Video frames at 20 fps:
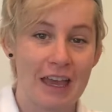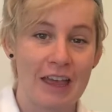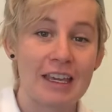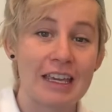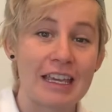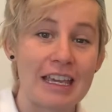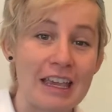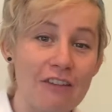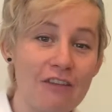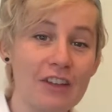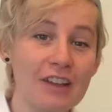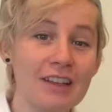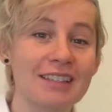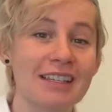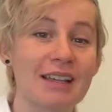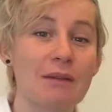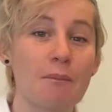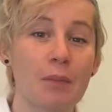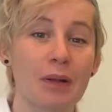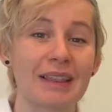Even
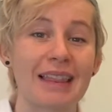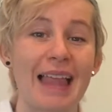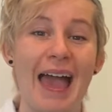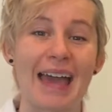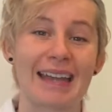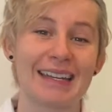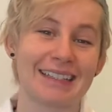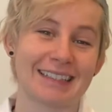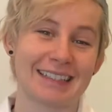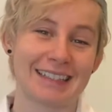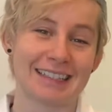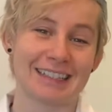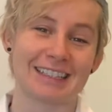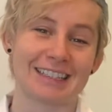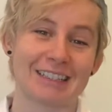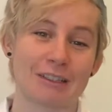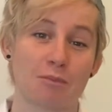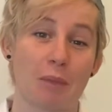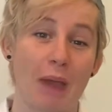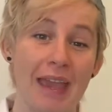some planets in
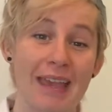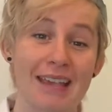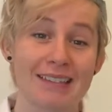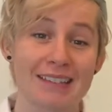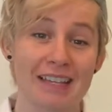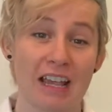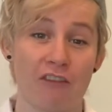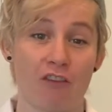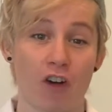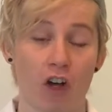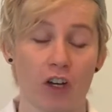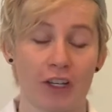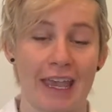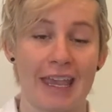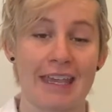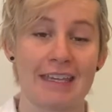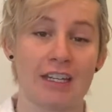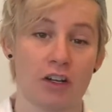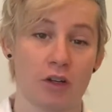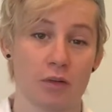space have
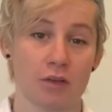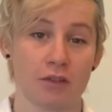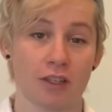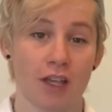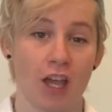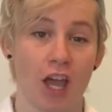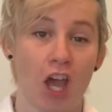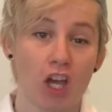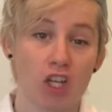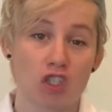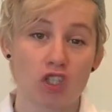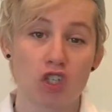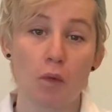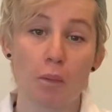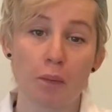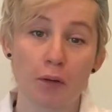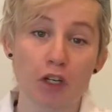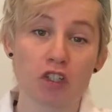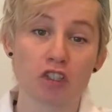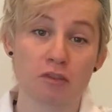volcanoes.
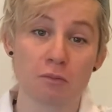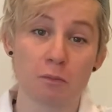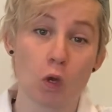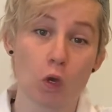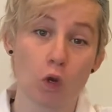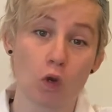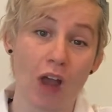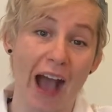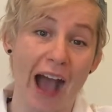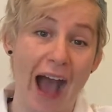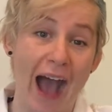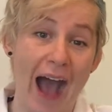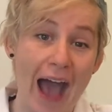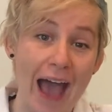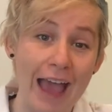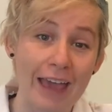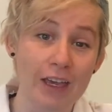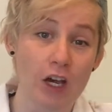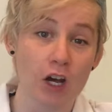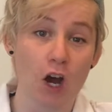Jupiter's moon
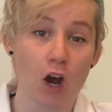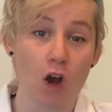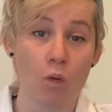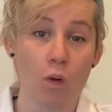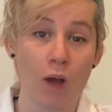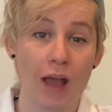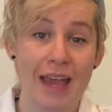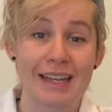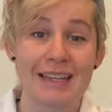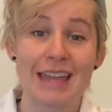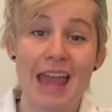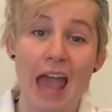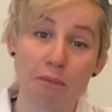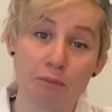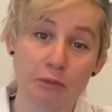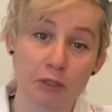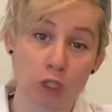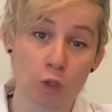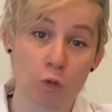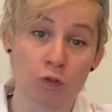Io,
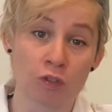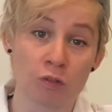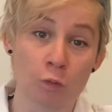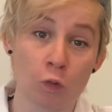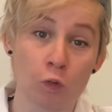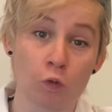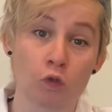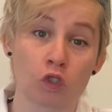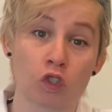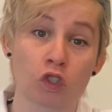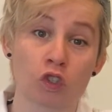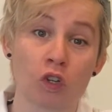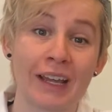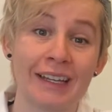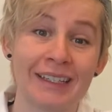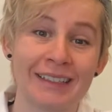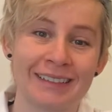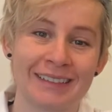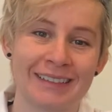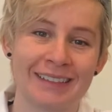Neptune's moon
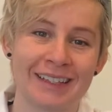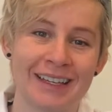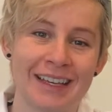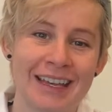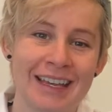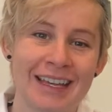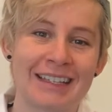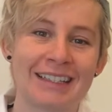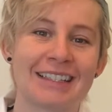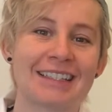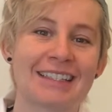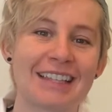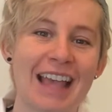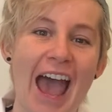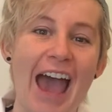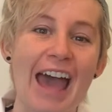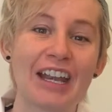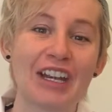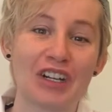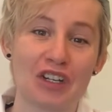Triton, and
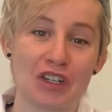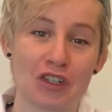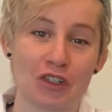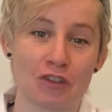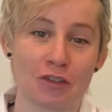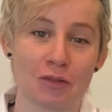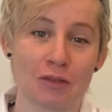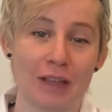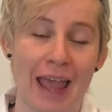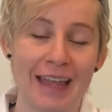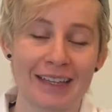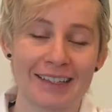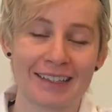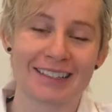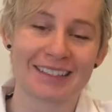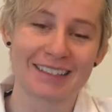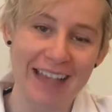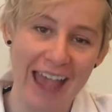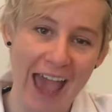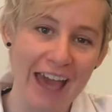
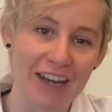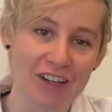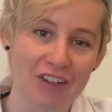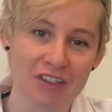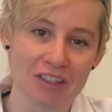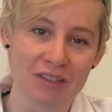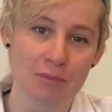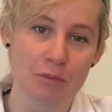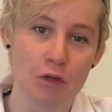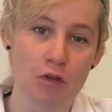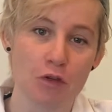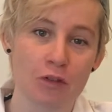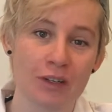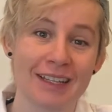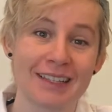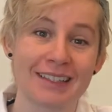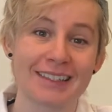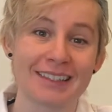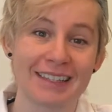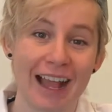Saturn's moon
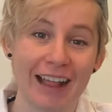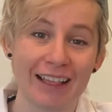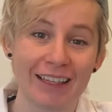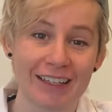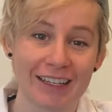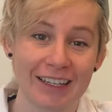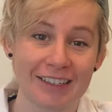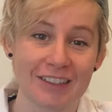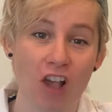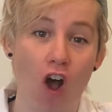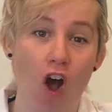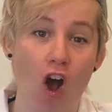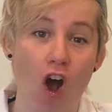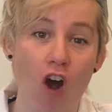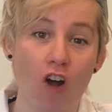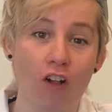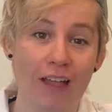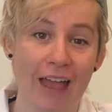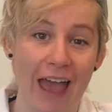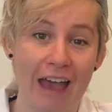Enceladus
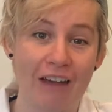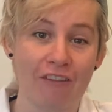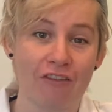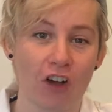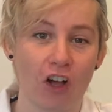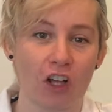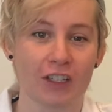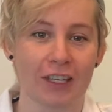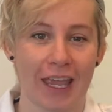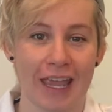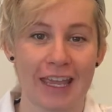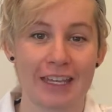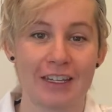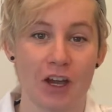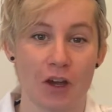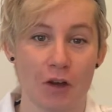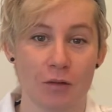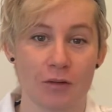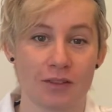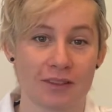all have
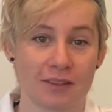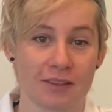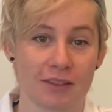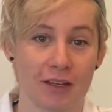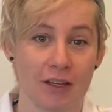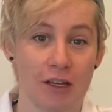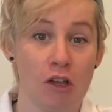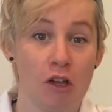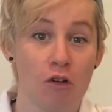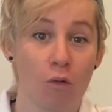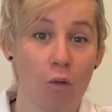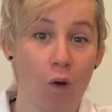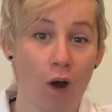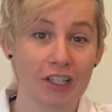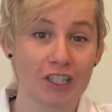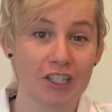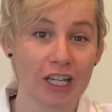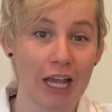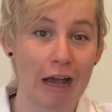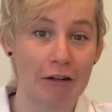volcanoes.
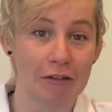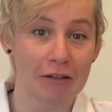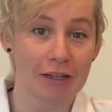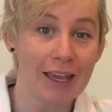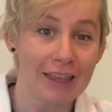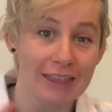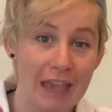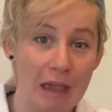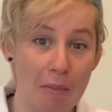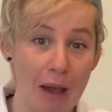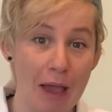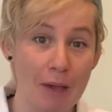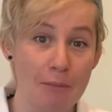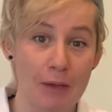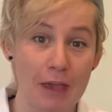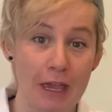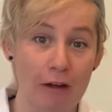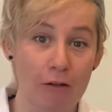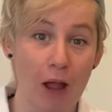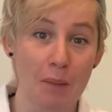Watch out, they might
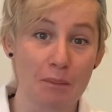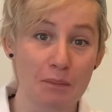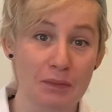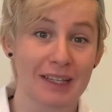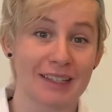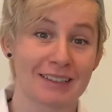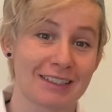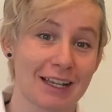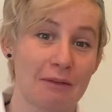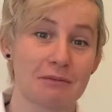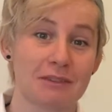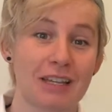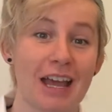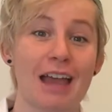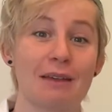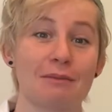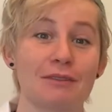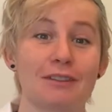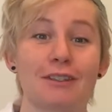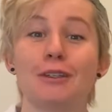be erupting
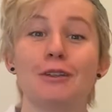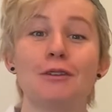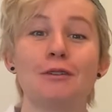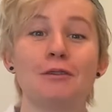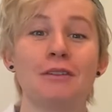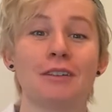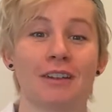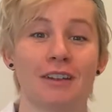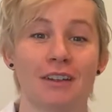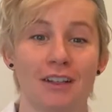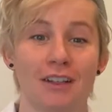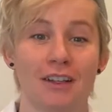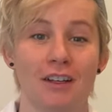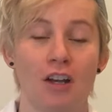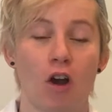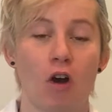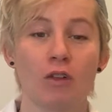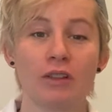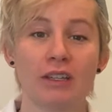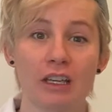sometime soon.
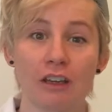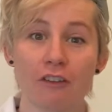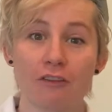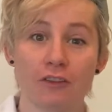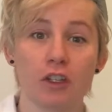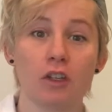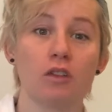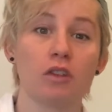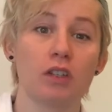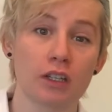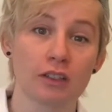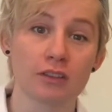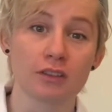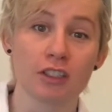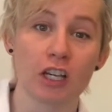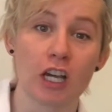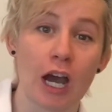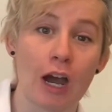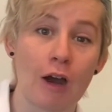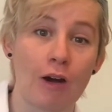Only a few years
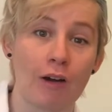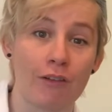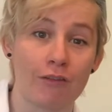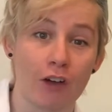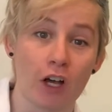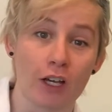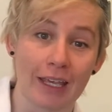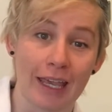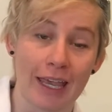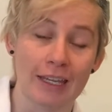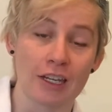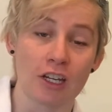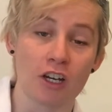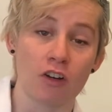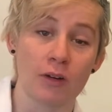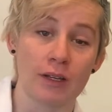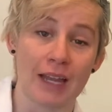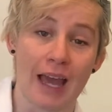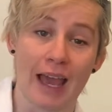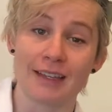ago, a volcano
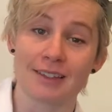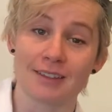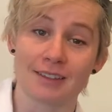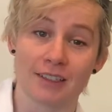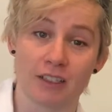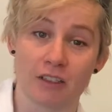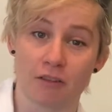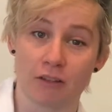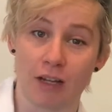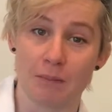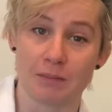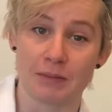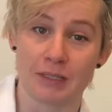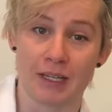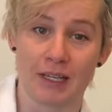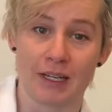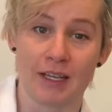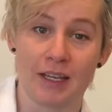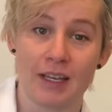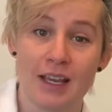in Iceland
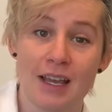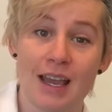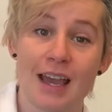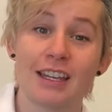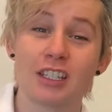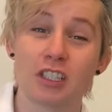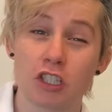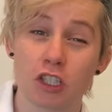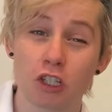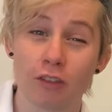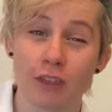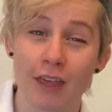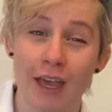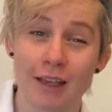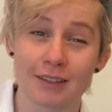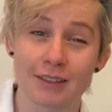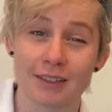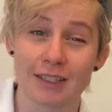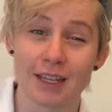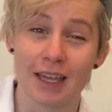erupted, and in
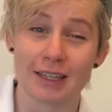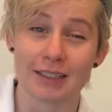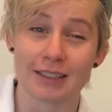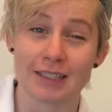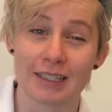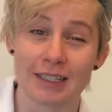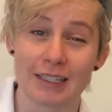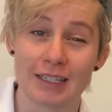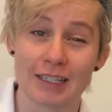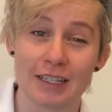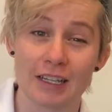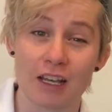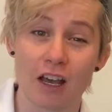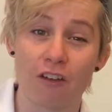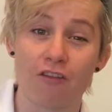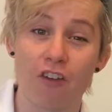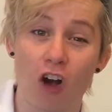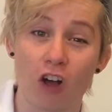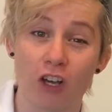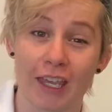2019, a
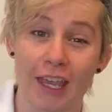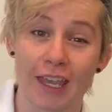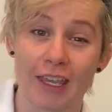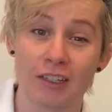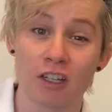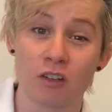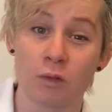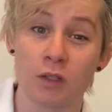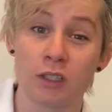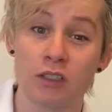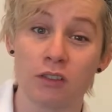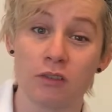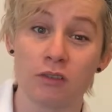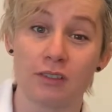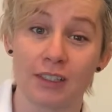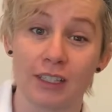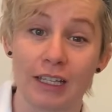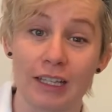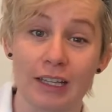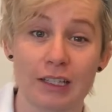volcano in New
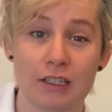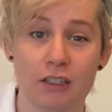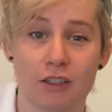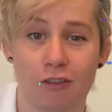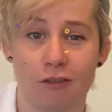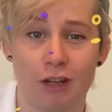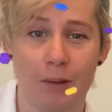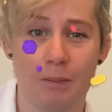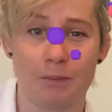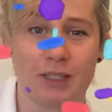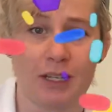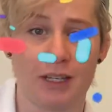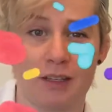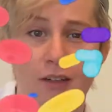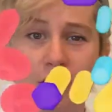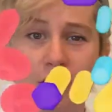Zealand erupted.